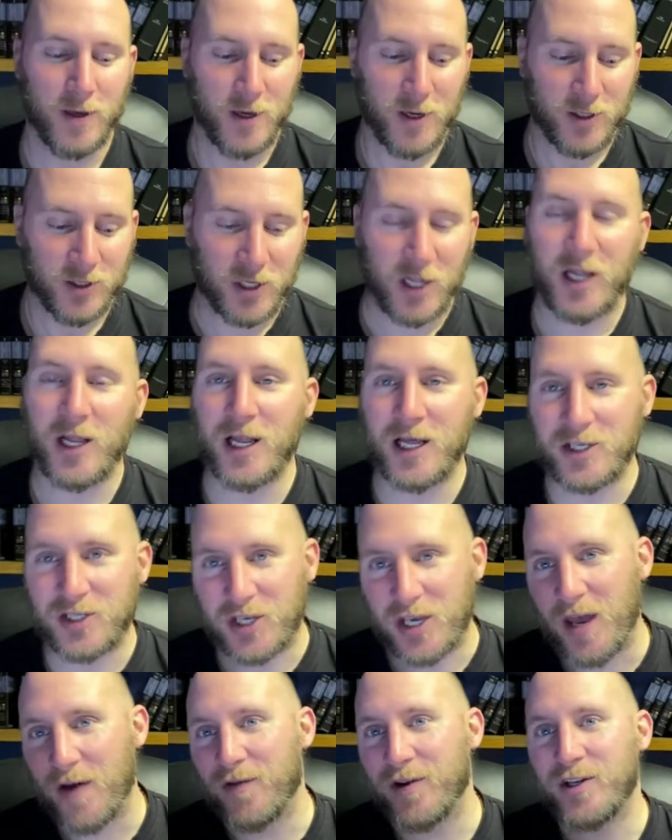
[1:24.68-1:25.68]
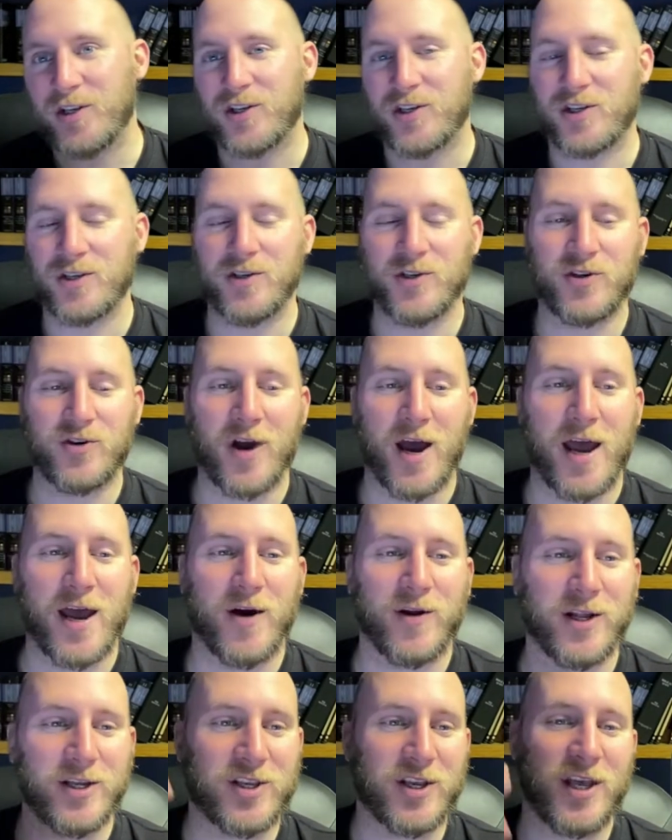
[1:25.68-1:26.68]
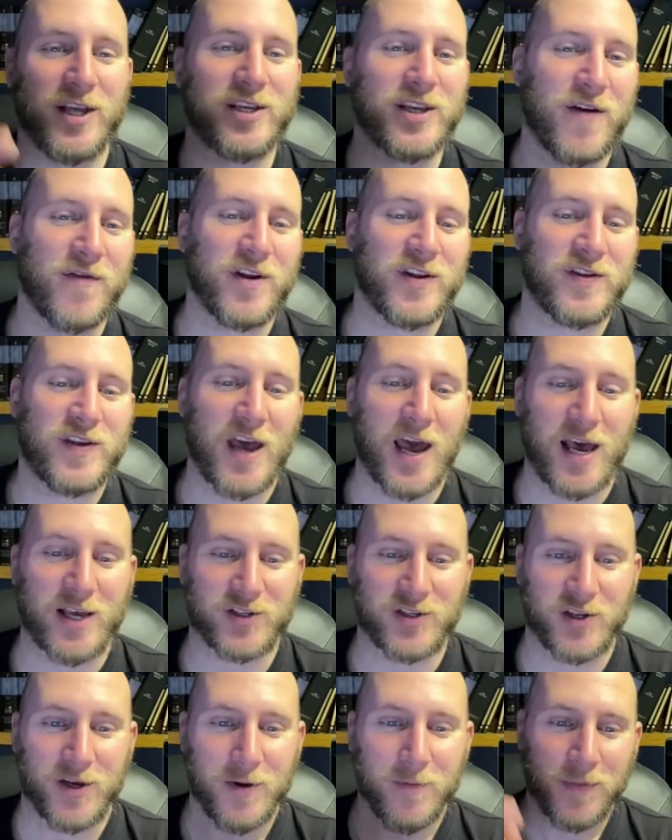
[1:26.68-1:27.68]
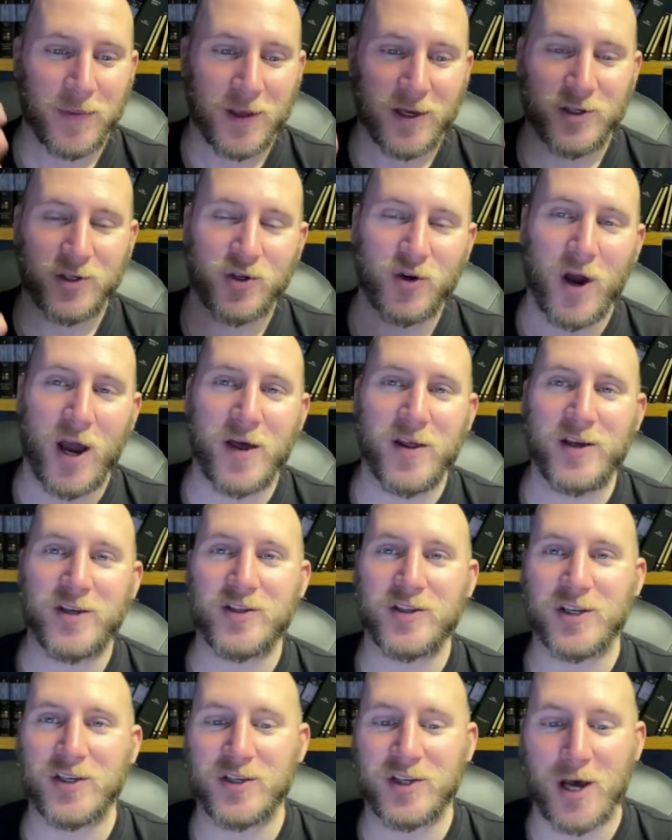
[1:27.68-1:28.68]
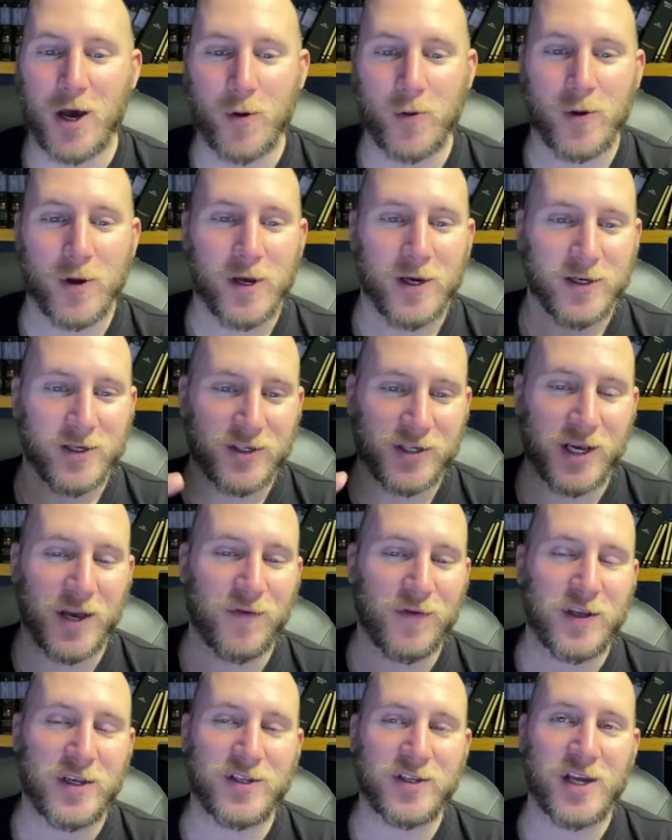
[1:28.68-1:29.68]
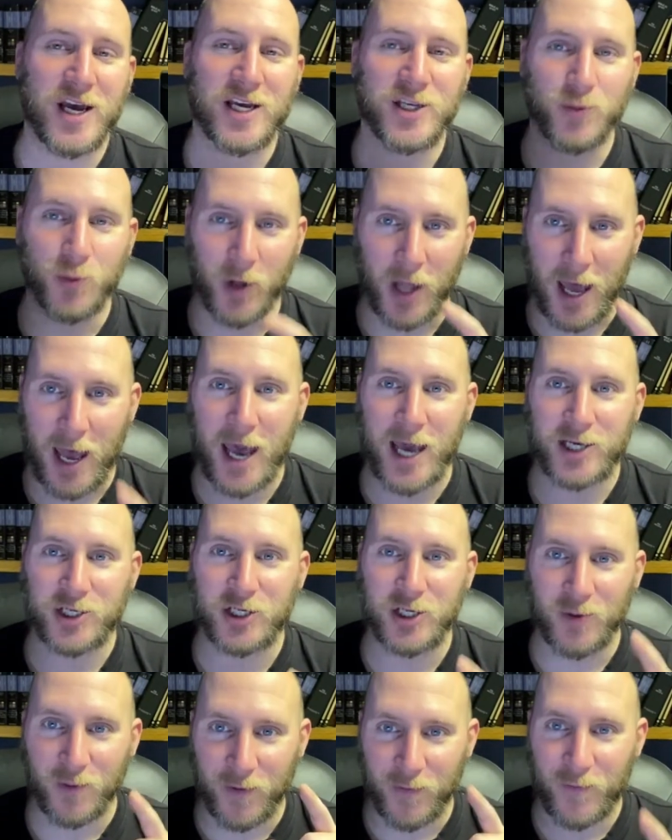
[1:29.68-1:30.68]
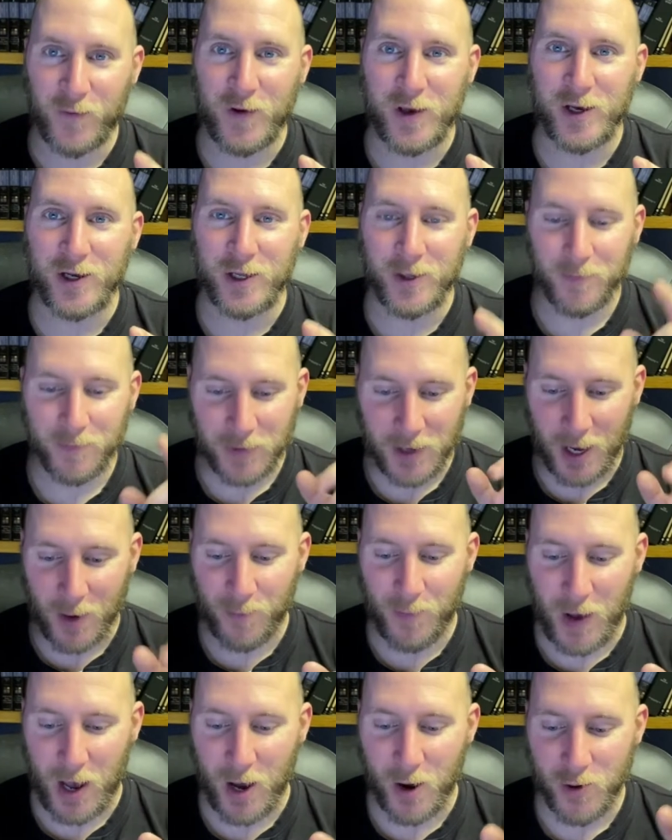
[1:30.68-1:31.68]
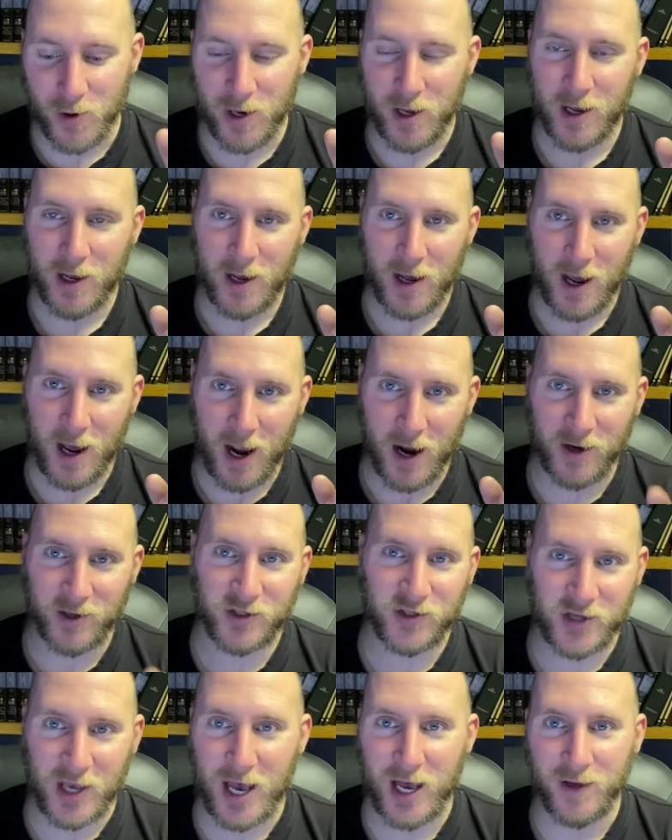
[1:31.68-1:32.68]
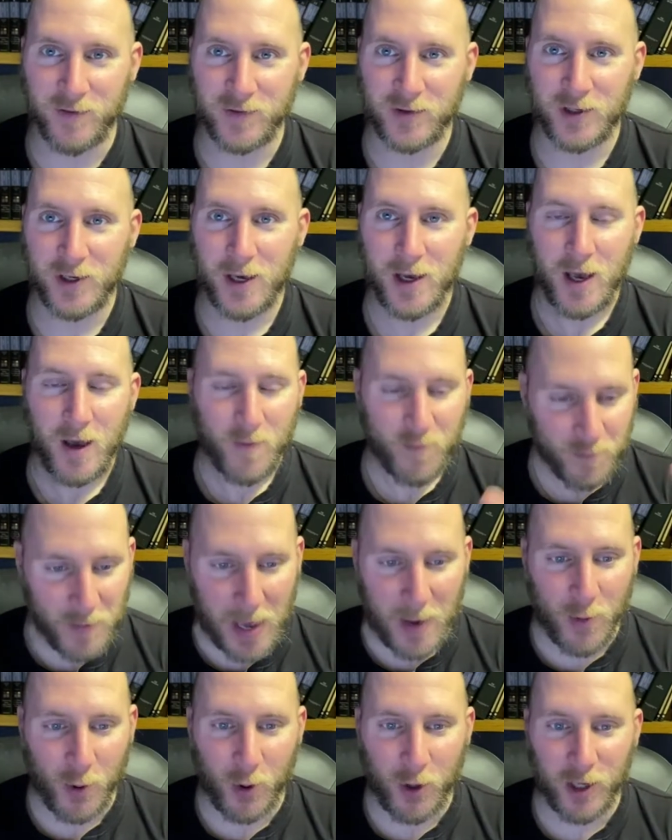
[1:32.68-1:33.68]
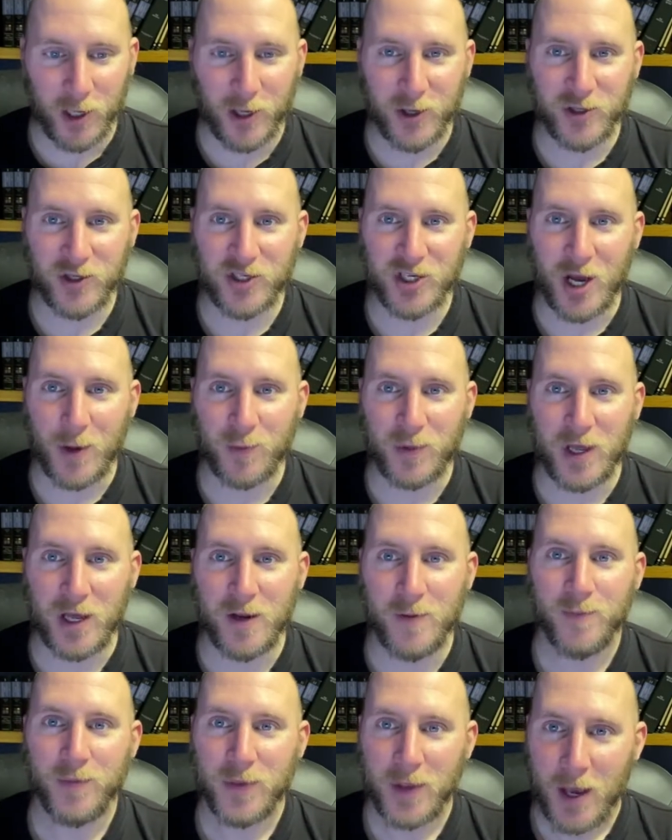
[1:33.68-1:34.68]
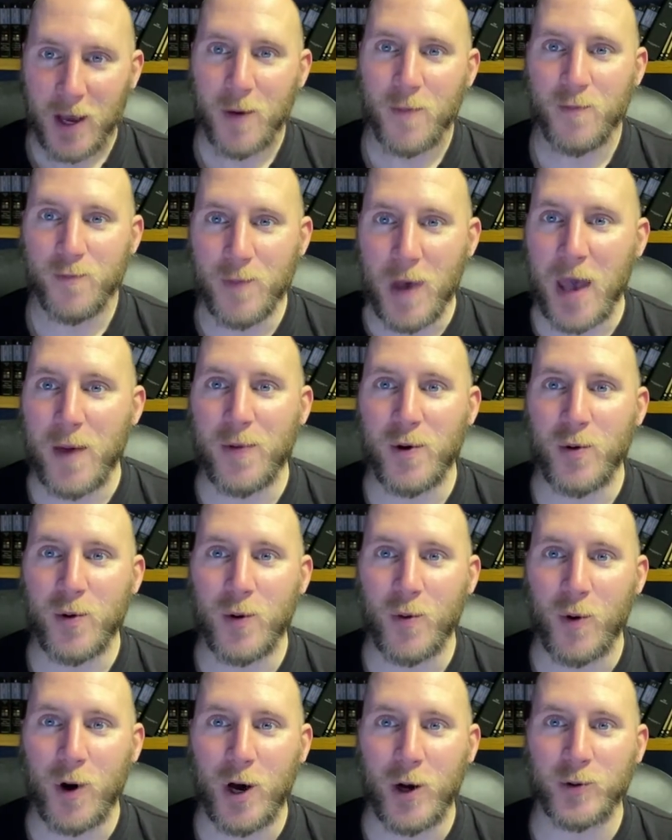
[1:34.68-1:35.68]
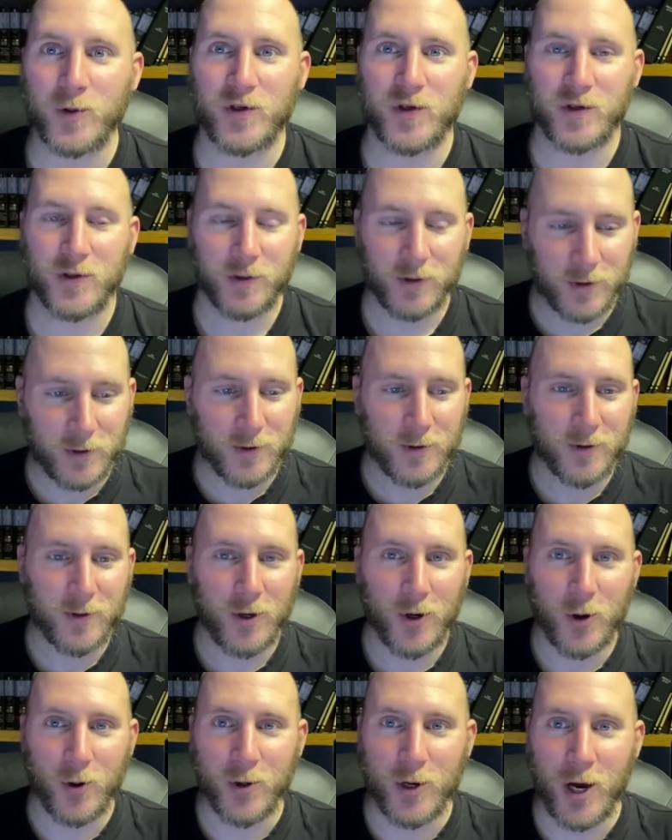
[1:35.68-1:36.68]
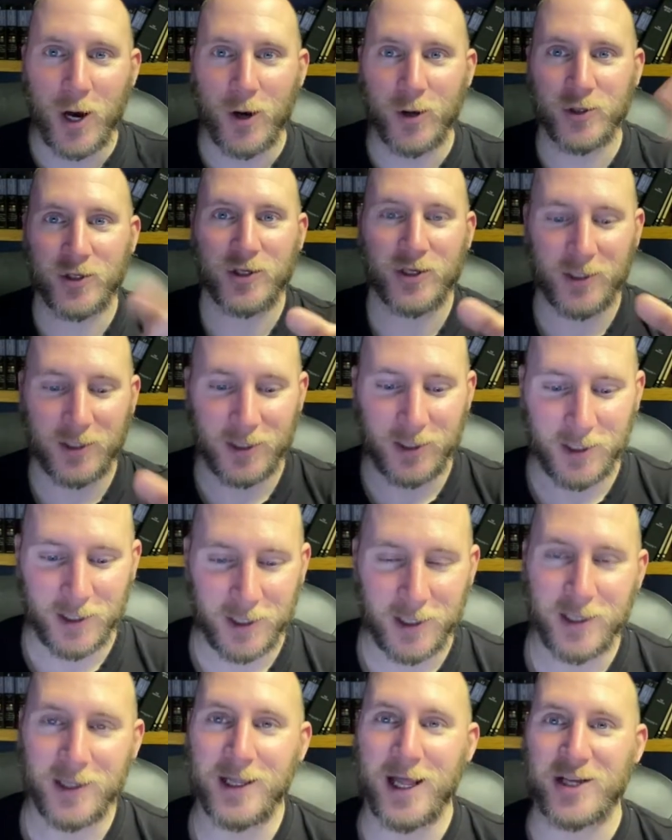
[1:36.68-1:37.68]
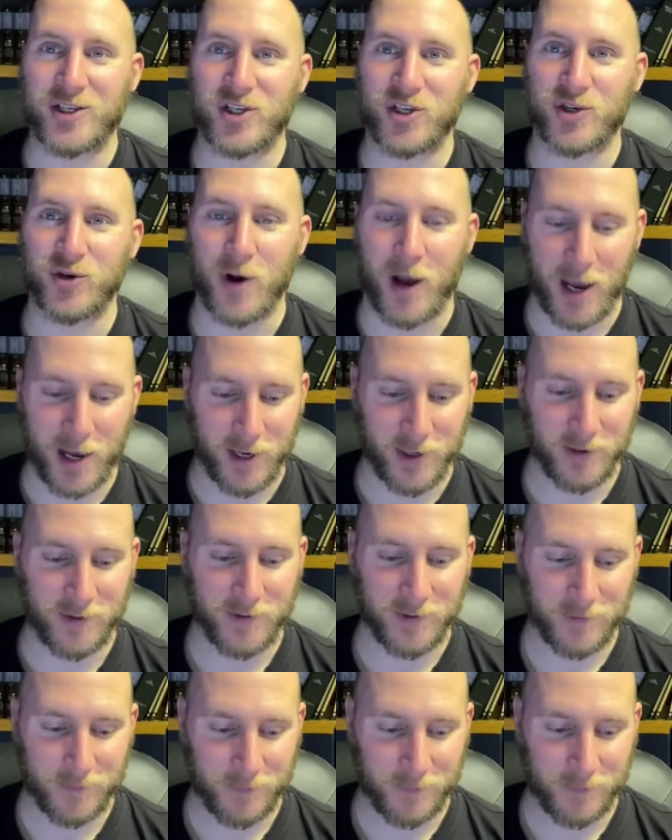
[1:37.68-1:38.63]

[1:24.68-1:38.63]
So let's give it a try out. Let's give it a test. Try these things out. See if these tests will actually reveal about ourselves. Maybe we'll learn something. Maybe we won't. Who knows? Let's try it.